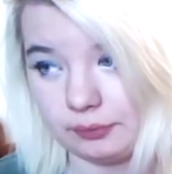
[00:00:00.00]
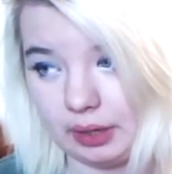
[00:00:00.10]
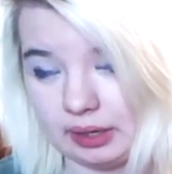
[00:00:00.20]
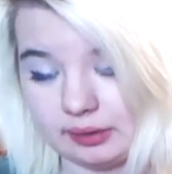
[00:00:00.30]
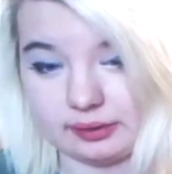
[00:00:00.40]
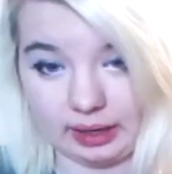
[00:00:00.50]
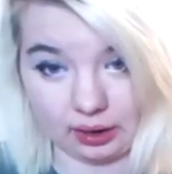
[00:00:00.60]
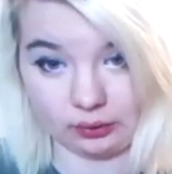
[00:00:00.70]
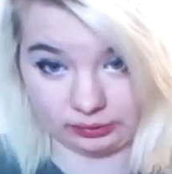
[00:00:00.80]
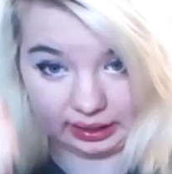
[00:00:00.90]
it's
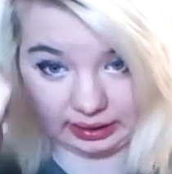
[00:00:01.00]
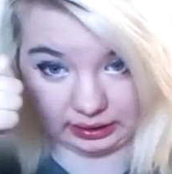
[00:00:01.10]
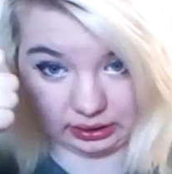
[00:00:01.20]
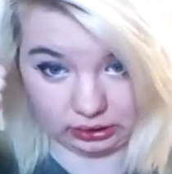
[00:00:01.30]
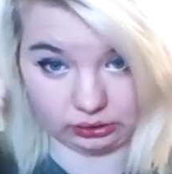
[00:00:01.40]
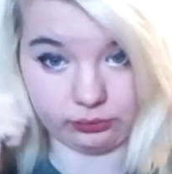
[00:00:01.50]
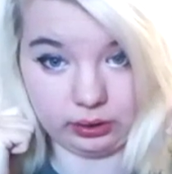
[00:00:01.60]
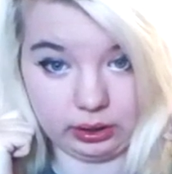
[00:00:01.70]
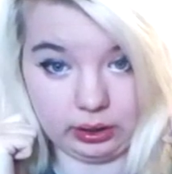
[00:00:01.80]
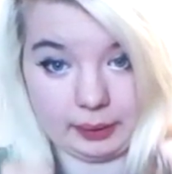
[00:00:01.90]
how delicate you
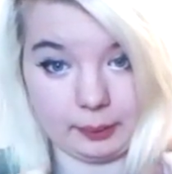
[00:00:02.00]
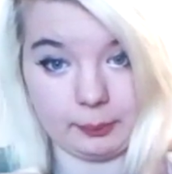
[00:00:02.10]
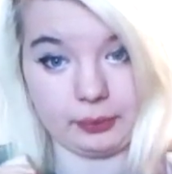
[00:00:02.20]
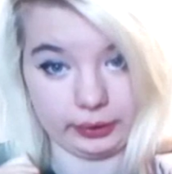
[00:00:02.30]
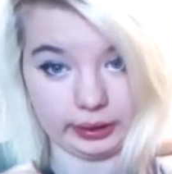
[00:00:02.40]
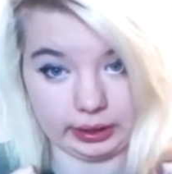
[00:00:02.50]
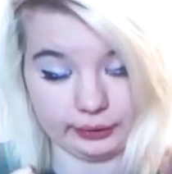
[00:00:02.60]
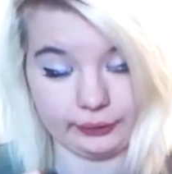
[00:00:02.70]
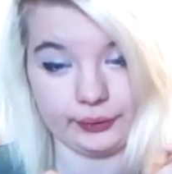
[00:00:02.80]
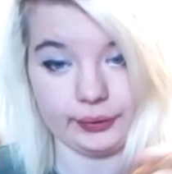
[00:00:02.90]
are about putting it
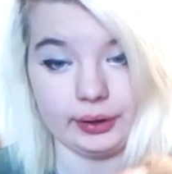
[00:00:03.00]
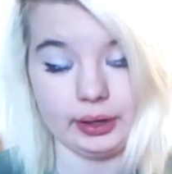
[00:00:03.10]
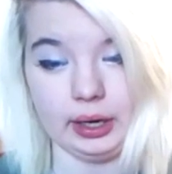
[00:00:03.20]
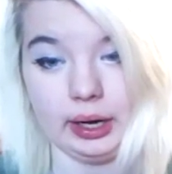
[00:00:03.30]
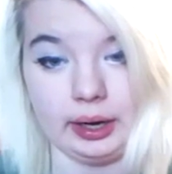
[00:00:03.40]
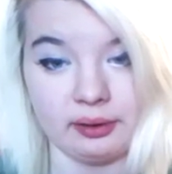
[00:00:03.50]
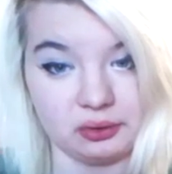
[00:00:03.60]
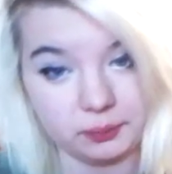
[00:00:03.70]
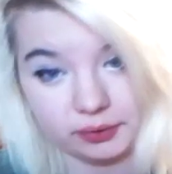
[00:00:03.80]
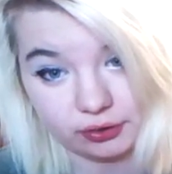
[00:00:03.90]
on. I'm
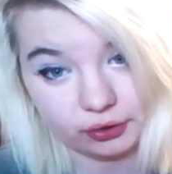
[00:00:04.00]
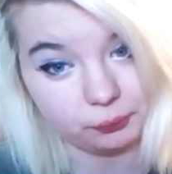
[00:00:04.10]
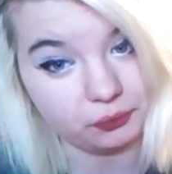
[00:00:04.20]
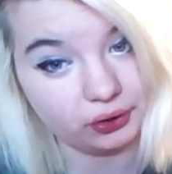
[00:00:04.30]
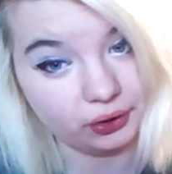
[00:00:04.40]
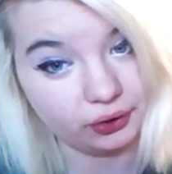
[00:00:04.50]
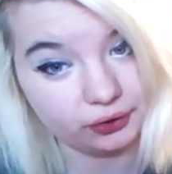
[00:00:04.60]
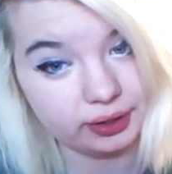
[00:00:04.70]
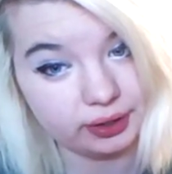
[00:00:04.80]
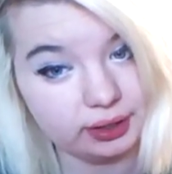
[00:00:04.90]
going to be showing my
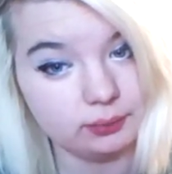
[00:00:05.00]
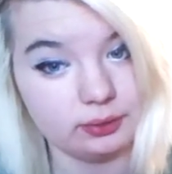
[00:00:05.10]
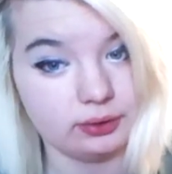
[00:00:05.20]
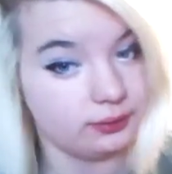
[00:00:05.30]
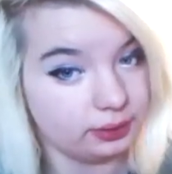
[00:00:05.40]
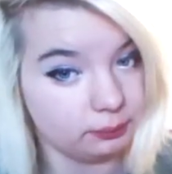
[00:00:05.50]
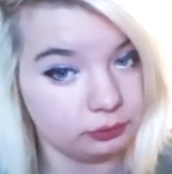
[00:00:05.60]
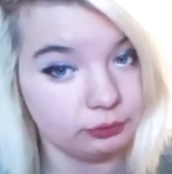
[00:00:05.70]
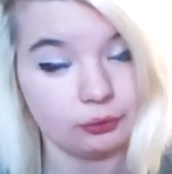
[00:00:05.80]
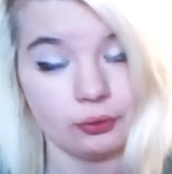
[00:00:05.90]
Haruhi, which you've seen
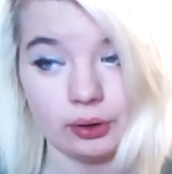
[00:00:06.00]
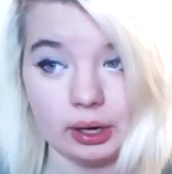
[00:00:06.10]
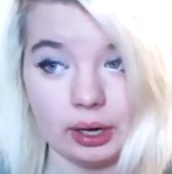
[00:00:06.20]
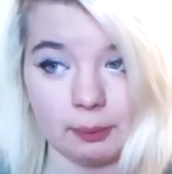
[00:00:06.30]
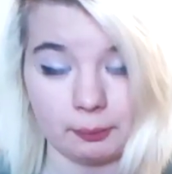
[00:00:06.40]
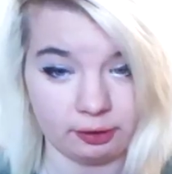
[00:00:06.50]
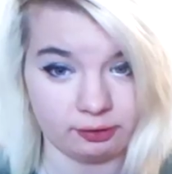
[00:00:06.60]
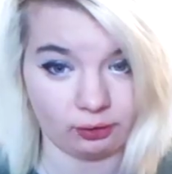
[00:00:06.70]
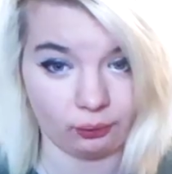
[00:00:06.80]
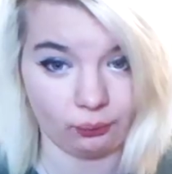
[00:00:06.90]
before, my
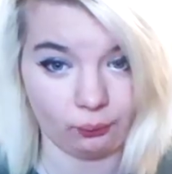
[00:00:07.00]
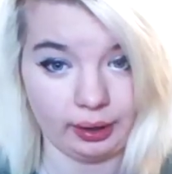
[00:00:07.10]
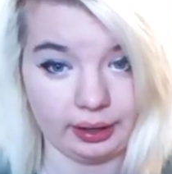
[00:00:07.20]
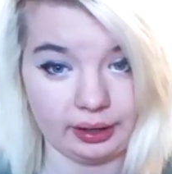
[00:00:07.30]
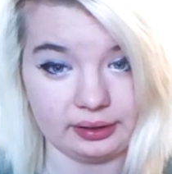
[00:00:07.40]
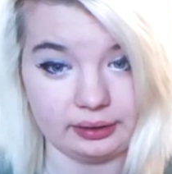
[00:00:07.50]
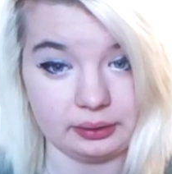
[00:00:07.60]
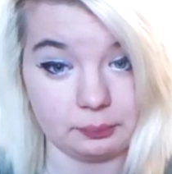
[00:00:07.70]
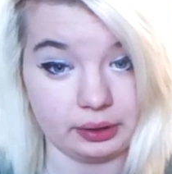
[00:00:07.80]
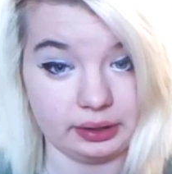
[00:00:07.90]
Soul and
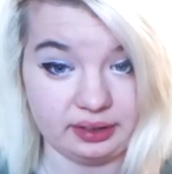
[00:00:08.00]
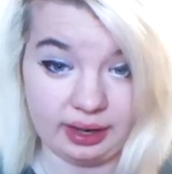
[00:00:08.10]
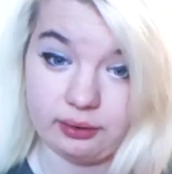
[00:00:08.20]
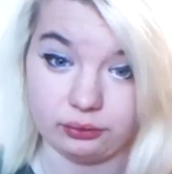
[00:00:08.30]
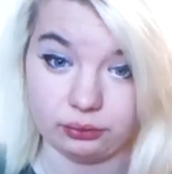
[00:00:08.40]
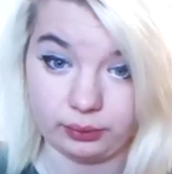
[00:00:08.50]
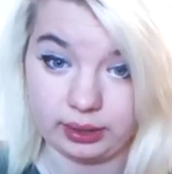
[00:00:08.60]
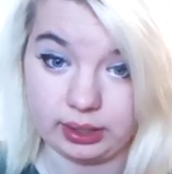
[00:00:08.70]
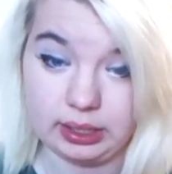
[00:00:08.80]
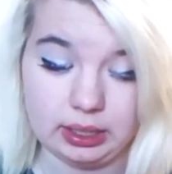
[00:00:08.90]
my Tails wig.